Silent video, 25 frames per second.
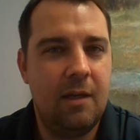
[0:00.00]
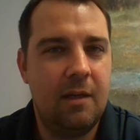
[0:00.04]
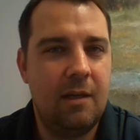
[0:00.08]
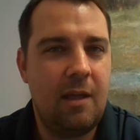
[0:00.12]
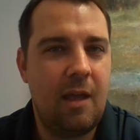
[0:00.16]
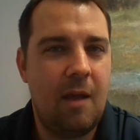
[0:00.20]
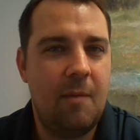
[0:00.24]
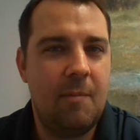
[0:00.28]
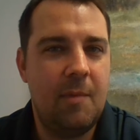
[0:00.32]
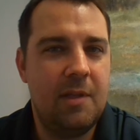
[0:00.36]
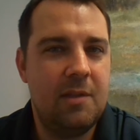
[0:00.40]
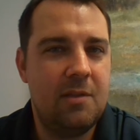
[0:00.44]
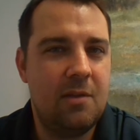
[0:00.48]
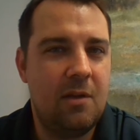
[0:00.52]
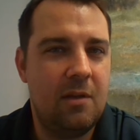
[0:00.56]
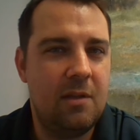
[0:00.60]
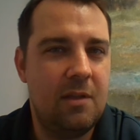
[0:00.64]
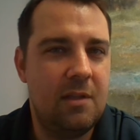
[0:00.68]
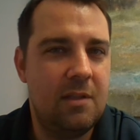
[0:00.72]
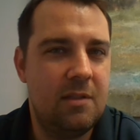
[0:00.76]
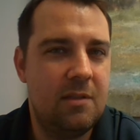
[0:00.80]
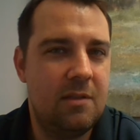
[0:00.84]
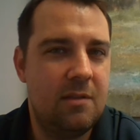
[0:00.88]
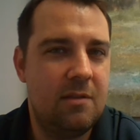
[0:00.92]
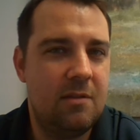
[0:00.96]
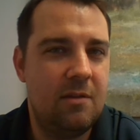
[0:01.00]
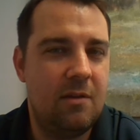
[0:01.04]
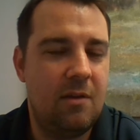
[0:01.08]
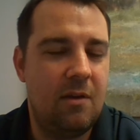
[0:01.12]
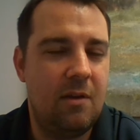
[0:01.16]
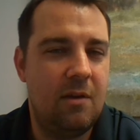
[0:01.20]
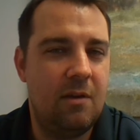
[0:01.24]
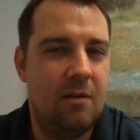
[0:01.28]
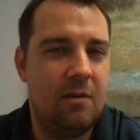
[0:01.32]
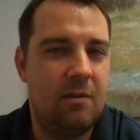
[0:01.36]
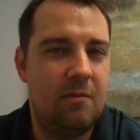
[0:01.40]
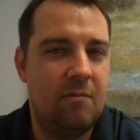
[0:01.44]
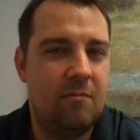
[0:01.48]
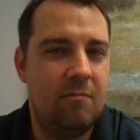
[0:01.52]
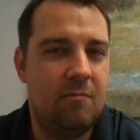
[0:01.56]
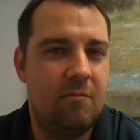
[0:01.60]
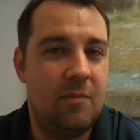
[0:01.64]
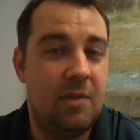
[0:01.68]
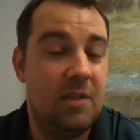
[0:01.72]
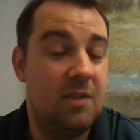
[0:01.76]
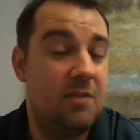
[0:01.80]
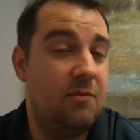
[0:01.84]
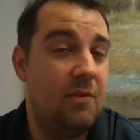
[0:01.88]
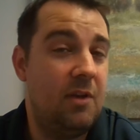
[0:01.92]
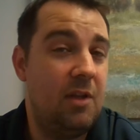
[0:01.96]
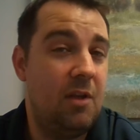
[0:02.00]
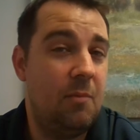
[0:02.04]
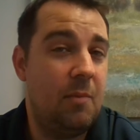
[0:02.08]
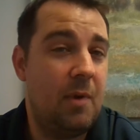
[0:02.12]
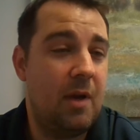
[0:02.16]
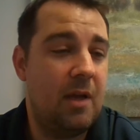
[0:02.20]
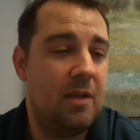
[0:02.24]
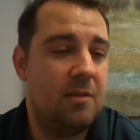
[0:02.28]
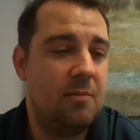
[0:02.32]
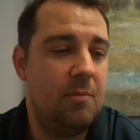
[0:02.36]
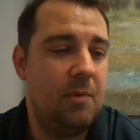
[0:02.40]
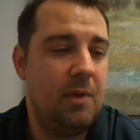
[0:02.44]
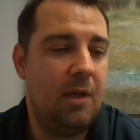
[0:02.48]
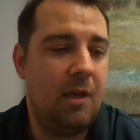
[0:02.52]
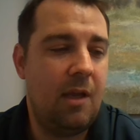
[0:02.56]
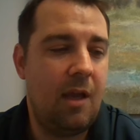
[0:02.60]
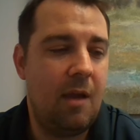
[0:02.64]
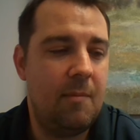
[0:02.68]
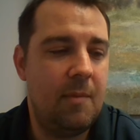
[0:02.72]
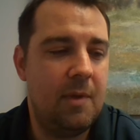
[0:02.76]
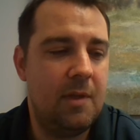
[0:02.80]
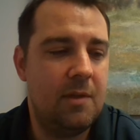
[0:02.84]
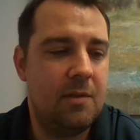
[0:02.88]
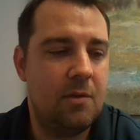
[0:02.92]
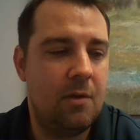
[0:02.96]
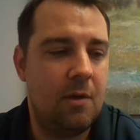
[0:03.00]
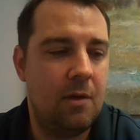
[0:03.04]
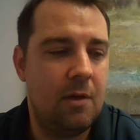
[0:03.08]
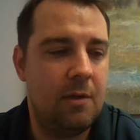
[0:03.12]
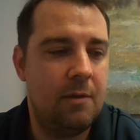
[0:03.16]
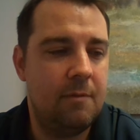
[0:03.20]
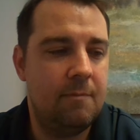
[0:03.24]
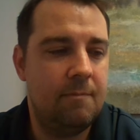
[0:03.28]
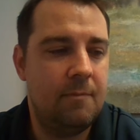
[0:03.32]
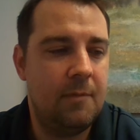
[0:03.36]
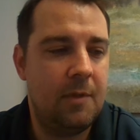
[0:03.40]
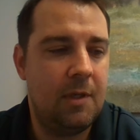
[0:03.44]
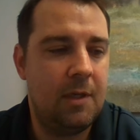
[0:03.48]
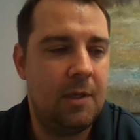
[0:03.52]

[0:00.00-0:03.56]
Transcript: comment on this video, possibly comment on